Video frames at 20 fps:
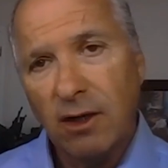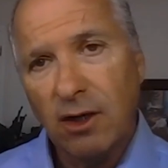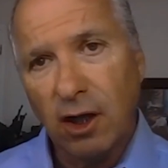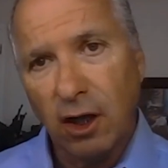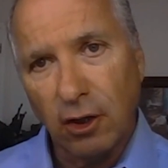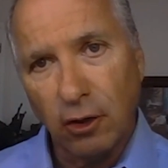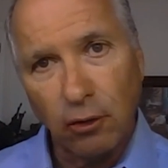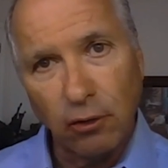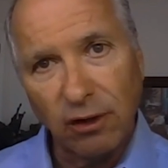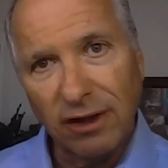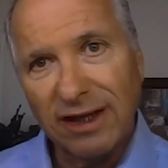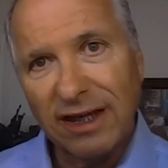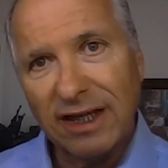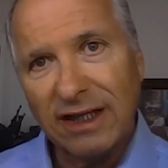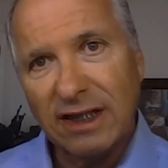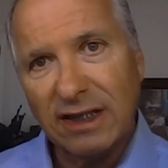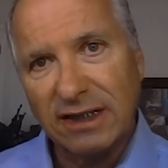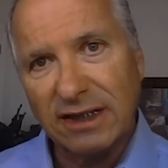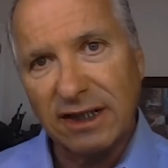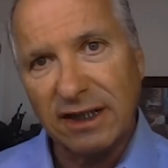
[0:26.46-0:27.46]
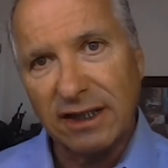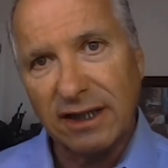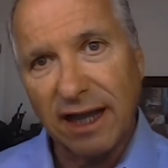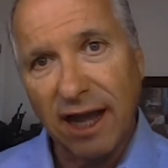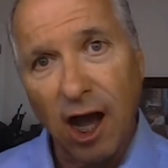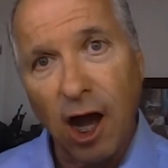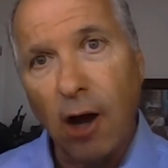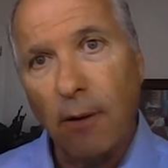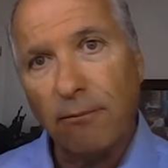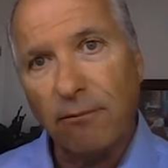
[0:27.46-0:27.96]
Not only does it
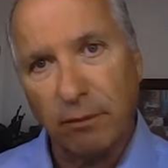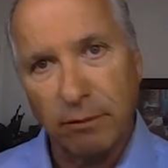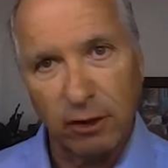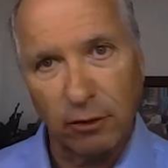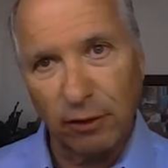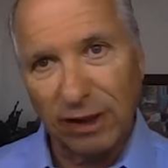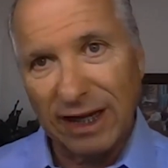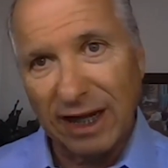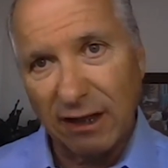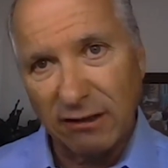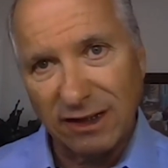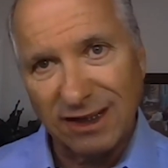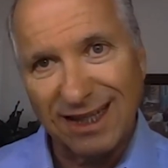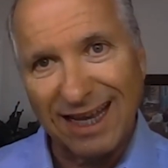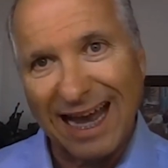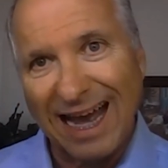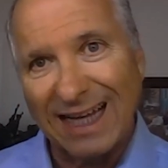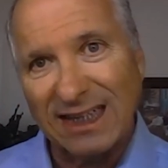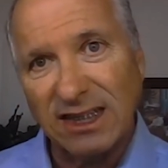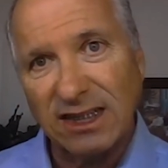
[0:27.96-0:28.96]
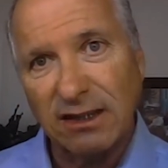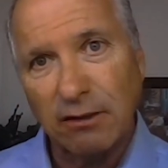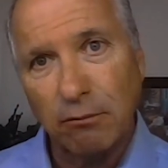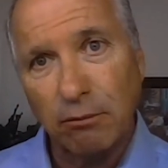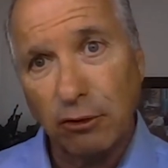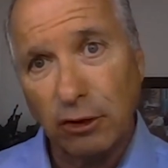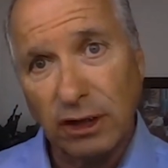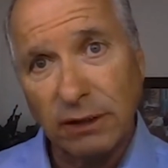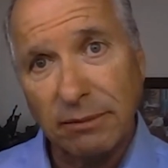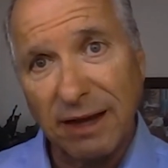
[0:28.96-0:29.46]
help from a greenhouse gas
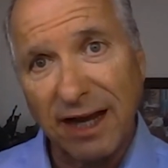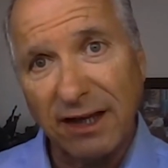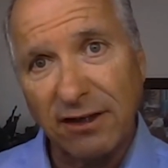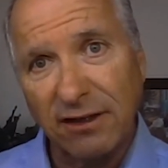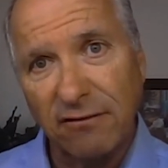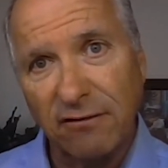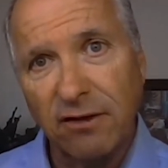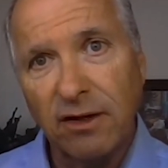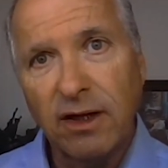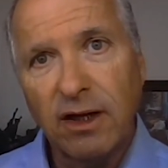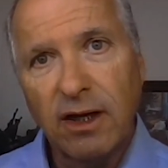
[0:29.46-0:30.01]
perspective,